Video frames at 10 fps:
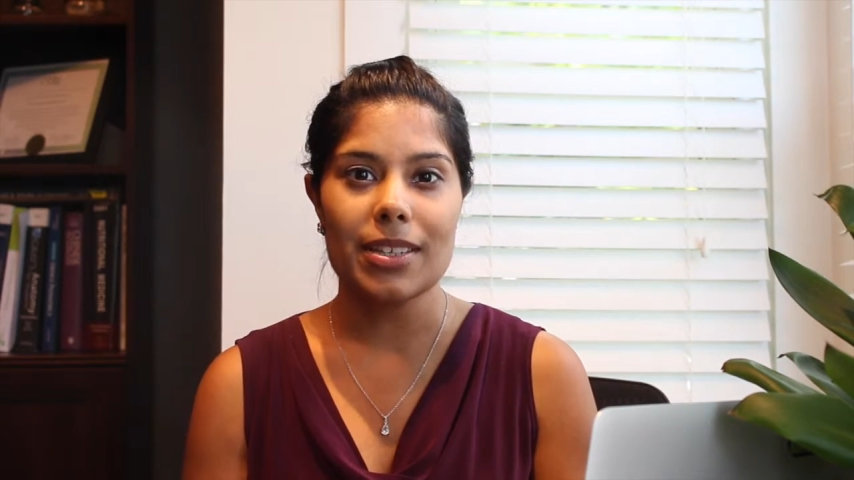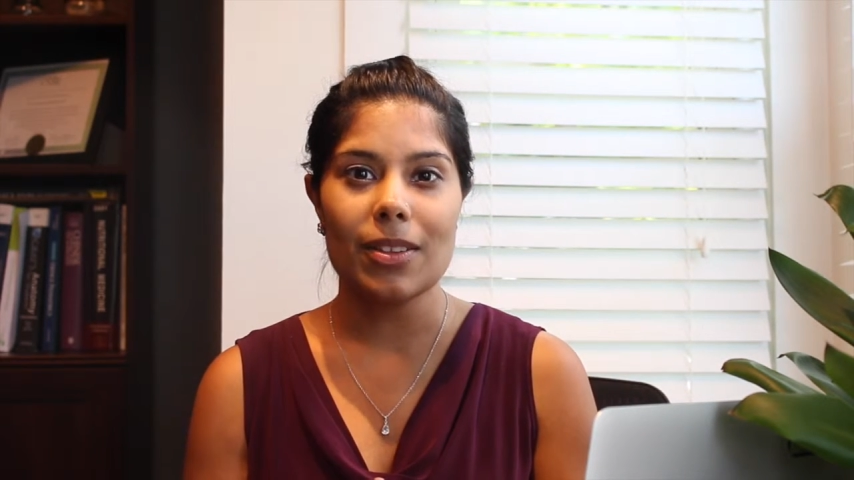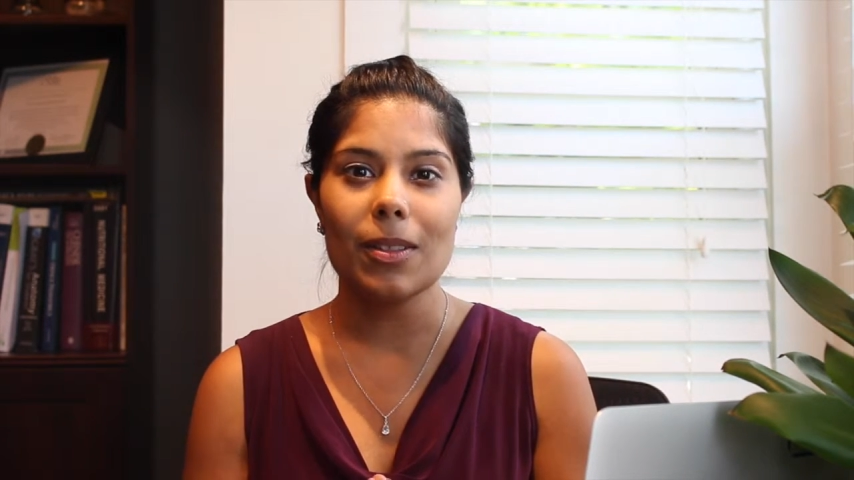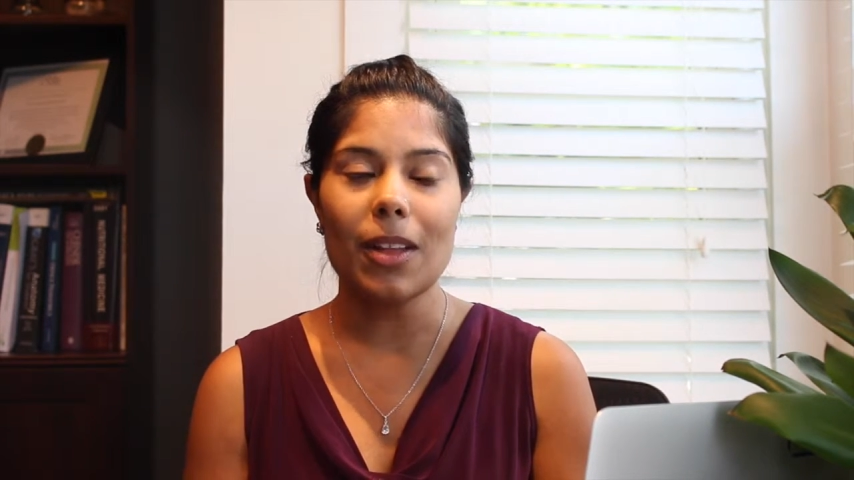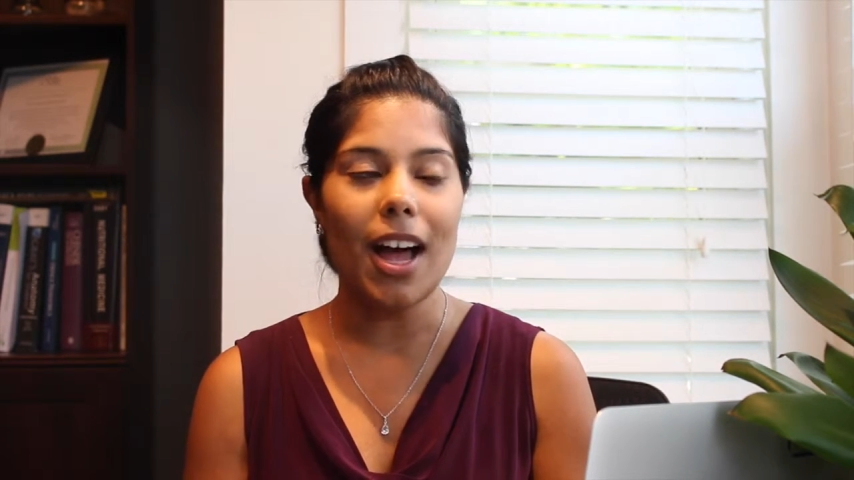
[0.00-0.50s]
a
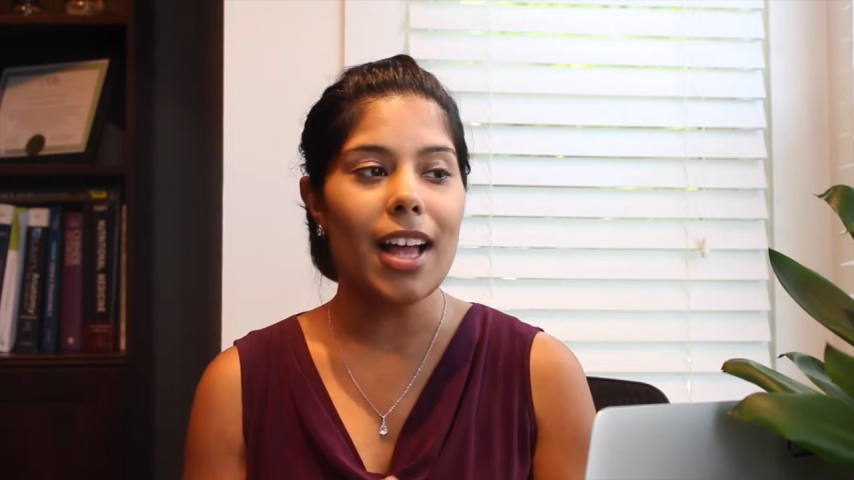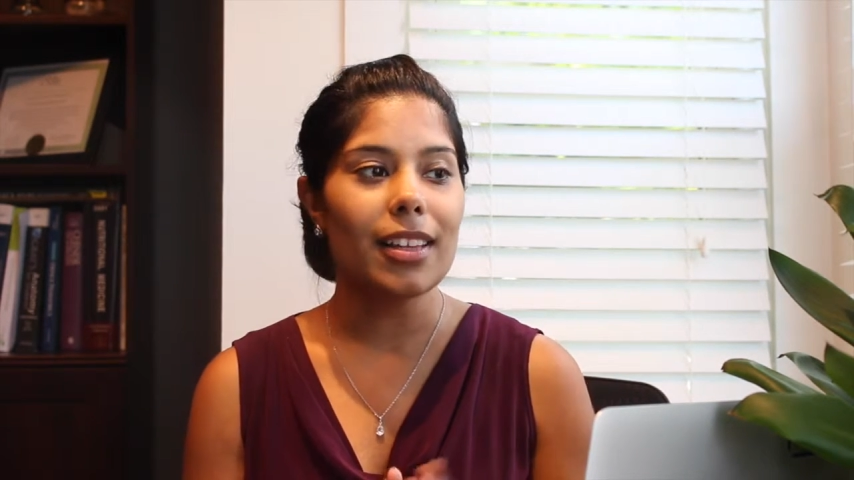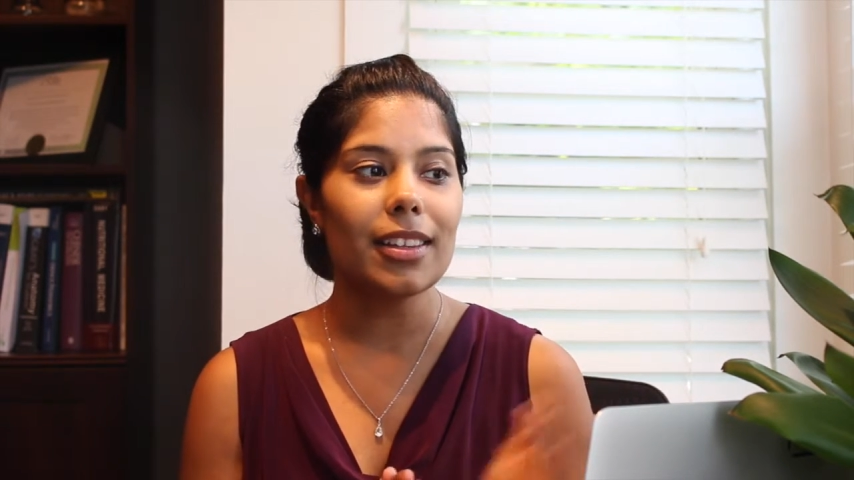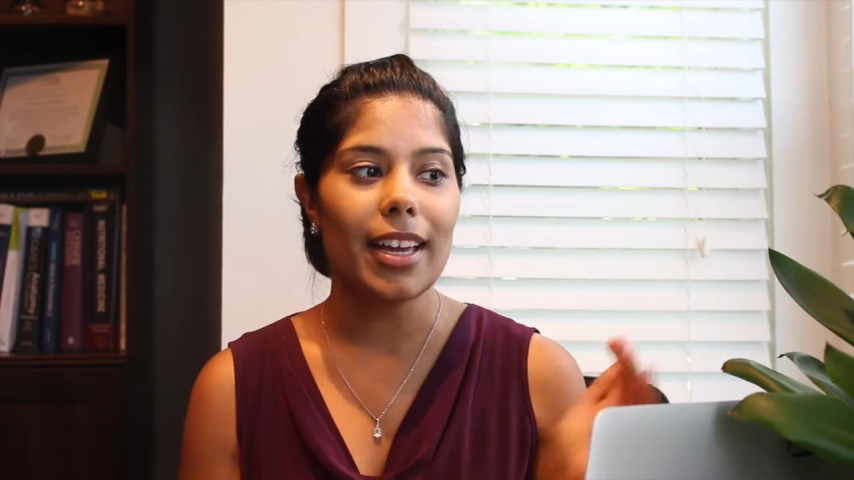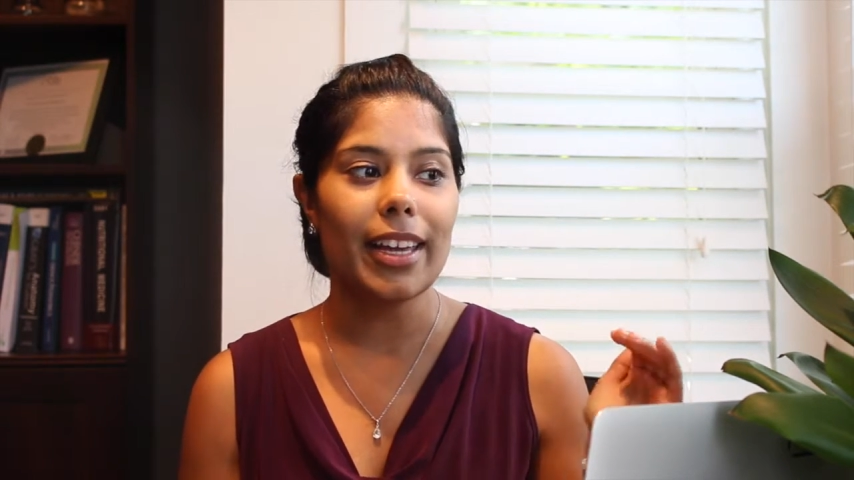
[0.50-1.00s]

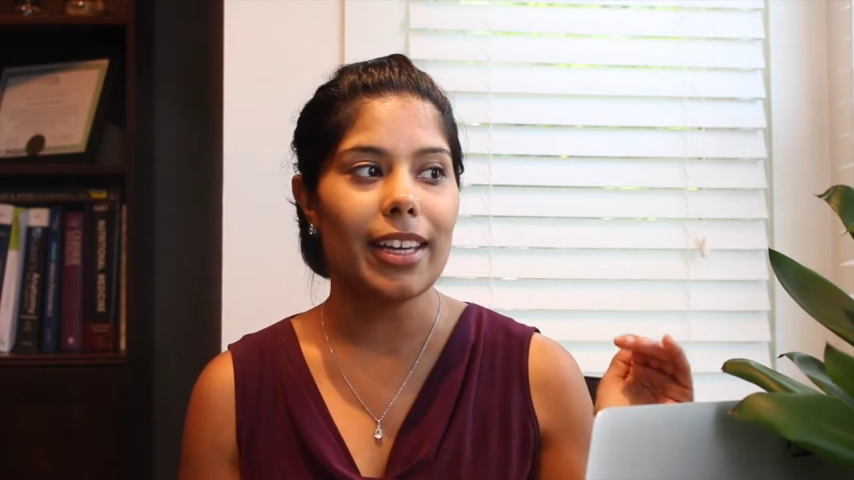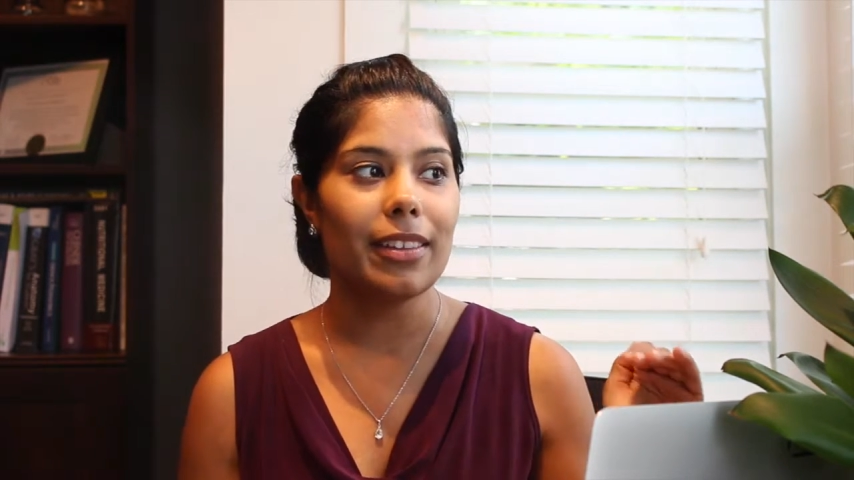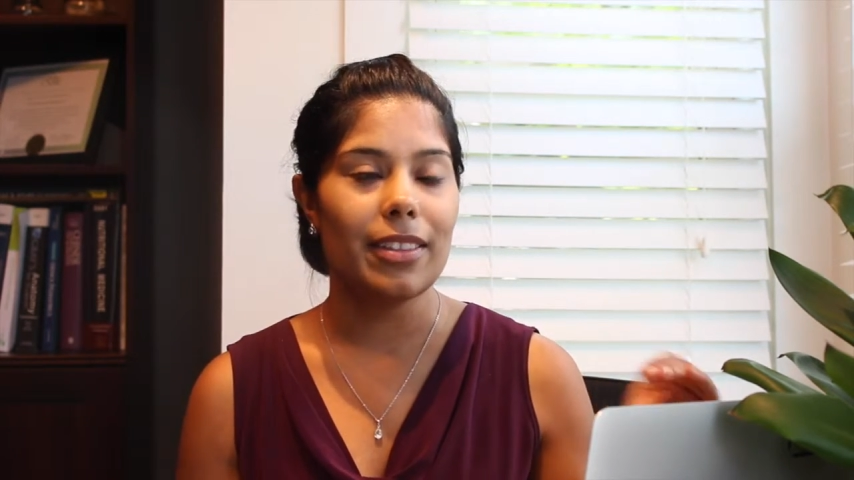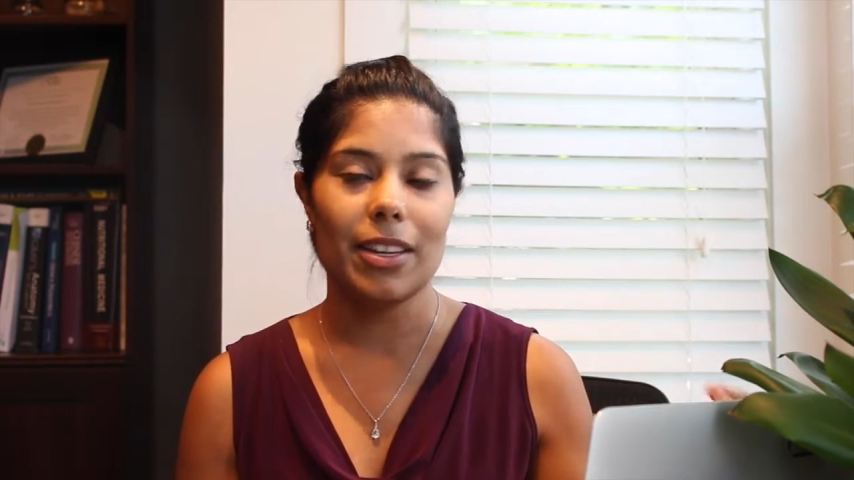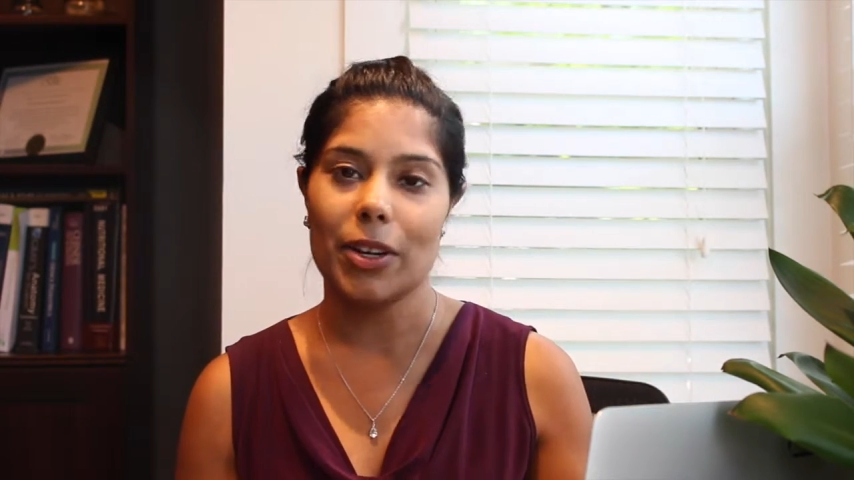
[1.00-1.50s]
lot
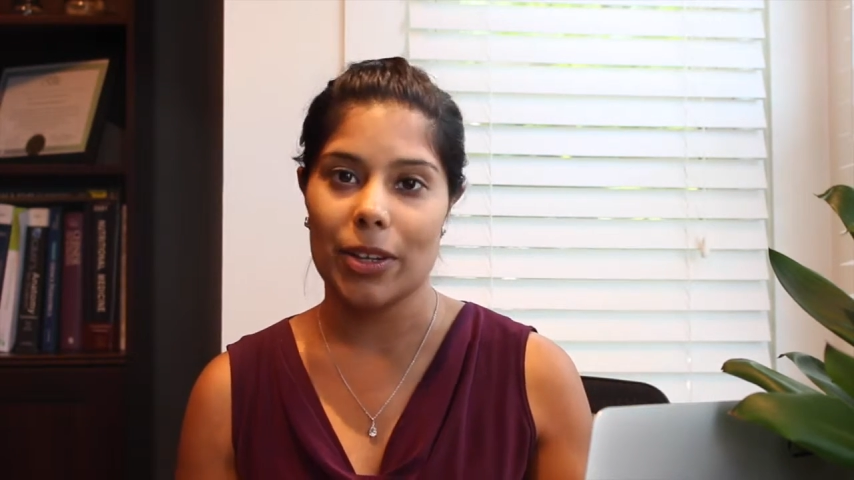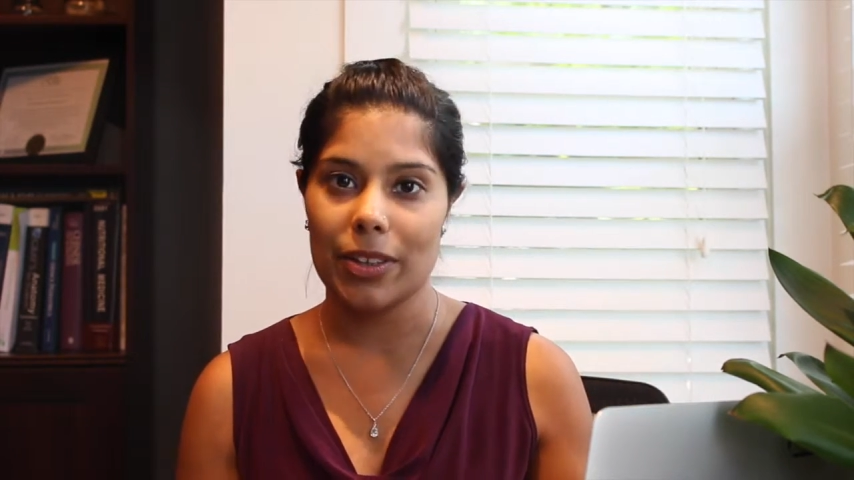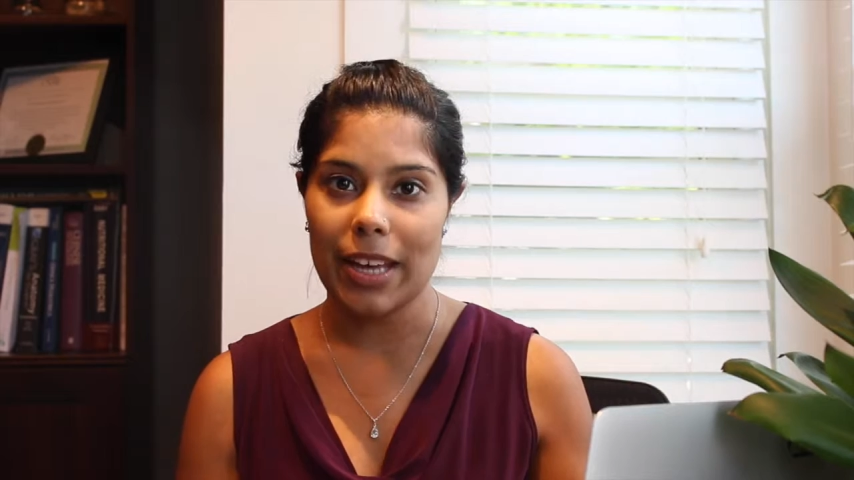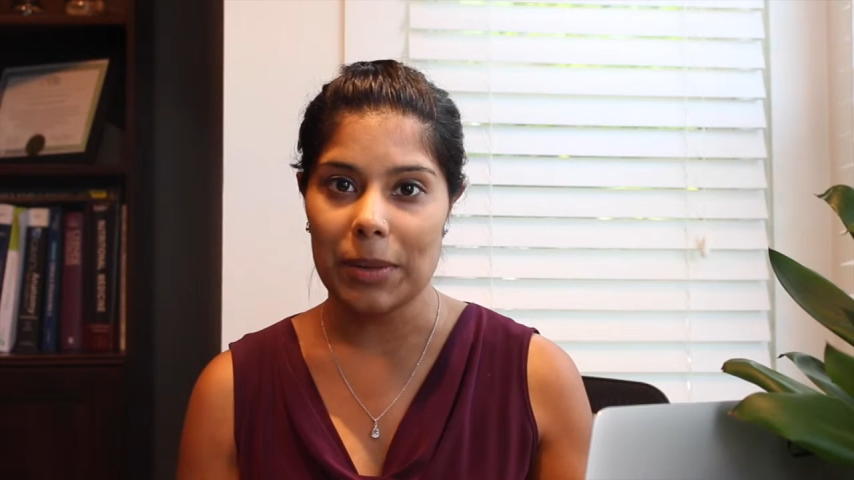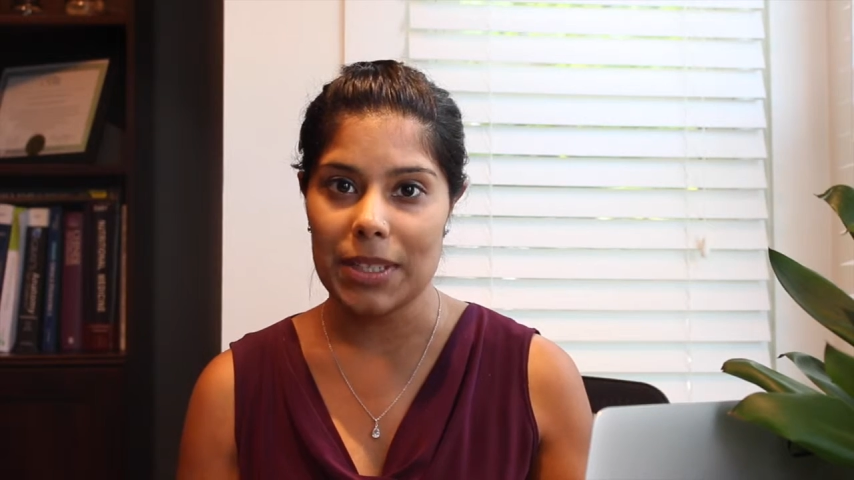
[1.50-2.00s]
like the
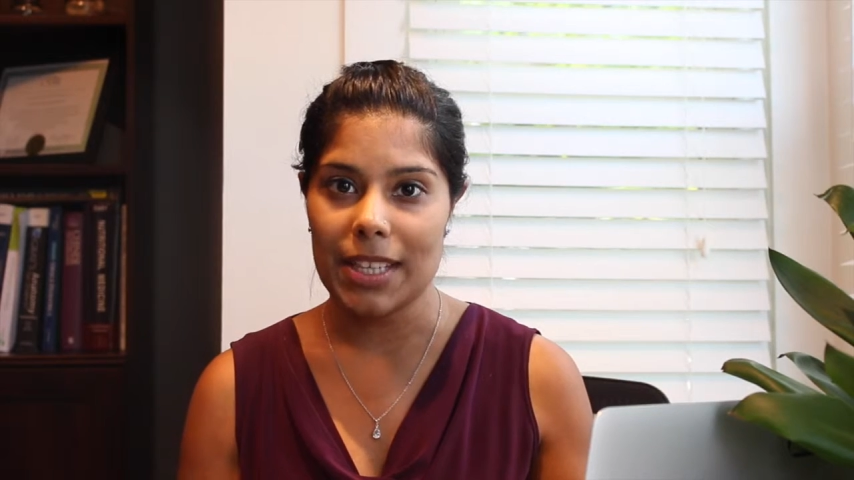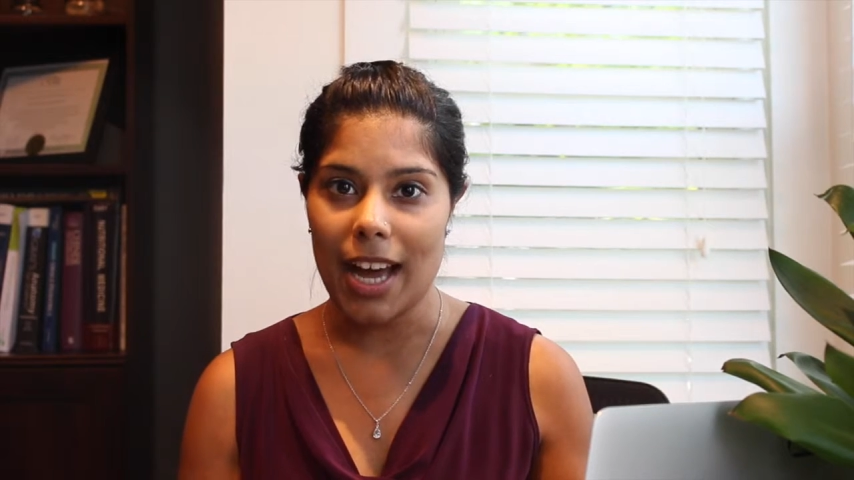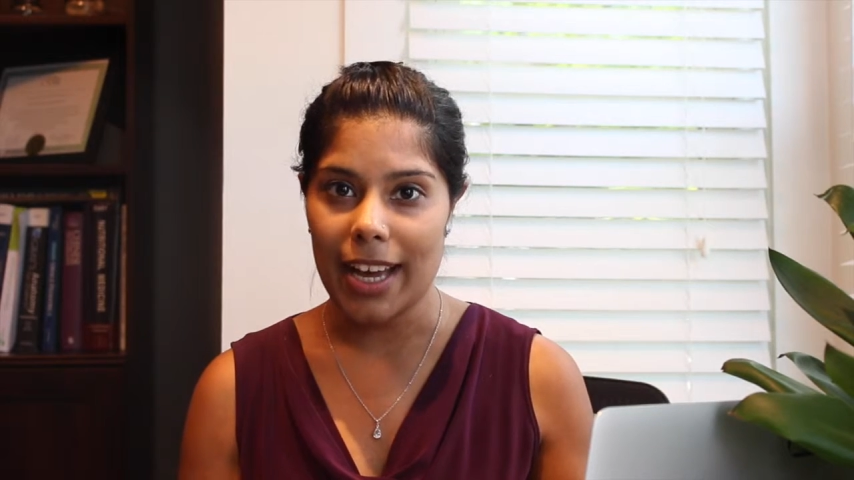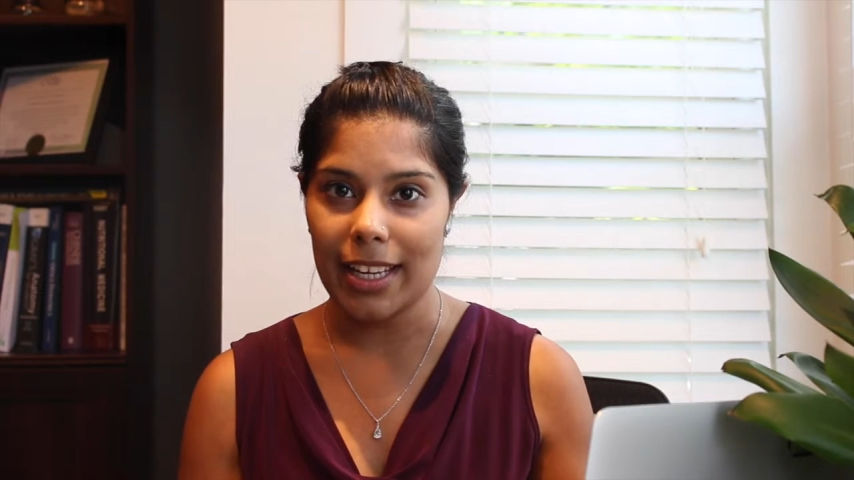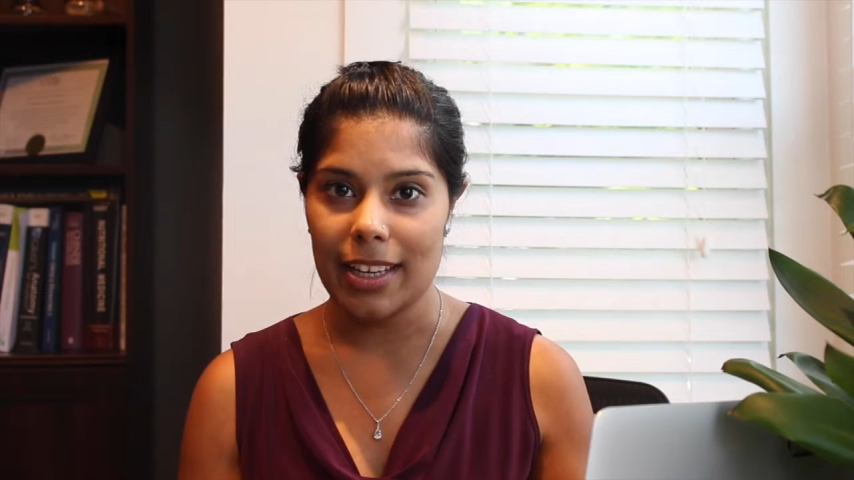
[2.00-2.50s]
earth outside,